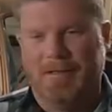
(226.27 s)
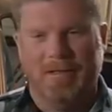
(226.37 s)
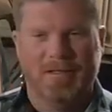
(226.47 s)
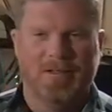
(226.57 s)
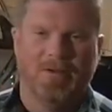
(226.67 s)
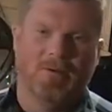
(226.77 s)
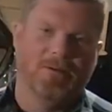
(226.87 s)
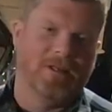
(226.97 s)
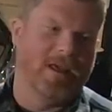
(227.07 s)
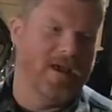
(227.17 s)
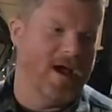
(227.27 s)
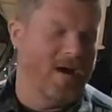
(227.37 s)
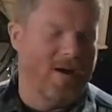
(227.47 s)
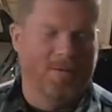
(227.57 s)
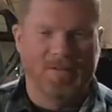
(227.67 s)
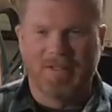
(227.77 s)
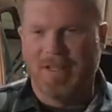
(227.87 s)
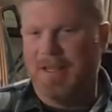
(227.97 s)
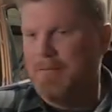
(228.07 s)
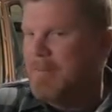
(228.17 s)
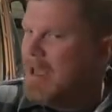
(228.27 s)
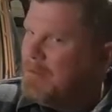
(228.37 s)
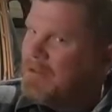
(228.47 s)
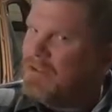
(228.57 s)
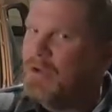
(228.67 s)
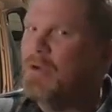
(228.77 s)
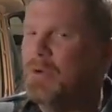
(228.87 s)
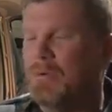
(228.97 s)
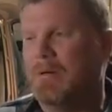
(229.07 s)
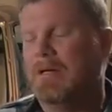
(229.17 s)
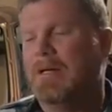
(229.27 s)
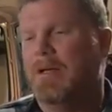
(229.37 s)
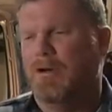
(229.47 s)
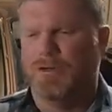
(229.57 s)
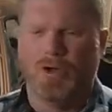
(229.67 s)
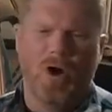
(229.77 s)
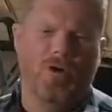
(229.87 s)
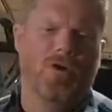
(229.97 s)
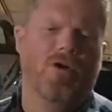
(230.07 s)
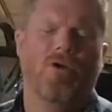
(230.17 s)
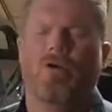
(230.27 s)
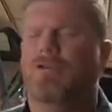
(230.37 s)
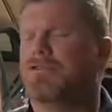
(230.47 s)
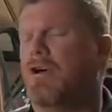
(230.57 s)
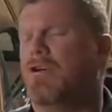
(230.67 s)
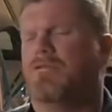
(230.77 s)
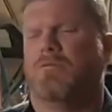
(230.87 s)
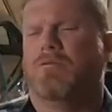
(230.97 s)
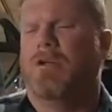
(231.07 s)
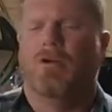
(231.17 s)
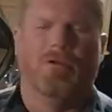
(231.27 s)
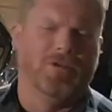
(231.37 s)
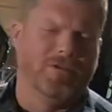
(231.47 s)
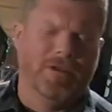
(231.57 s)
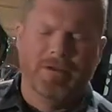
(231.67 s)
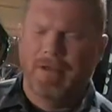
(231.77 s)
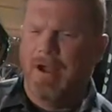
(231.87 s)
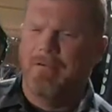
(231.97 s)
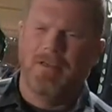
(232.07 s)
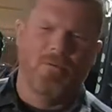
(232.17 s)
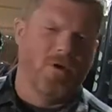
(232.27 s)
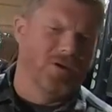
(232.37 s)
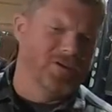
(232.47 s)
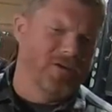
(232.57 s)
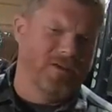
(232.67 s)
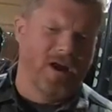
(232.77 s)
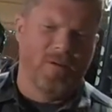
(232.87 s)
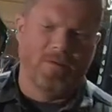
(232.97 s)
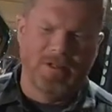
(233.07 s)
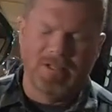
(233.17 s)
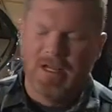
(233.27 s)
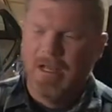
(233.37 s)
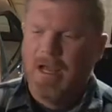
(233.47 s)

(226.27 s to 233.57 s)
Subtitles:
And I said, "Holy cow, I was thinking maybe two." He goes, "Oh, no, this car's, everything works, everything operates."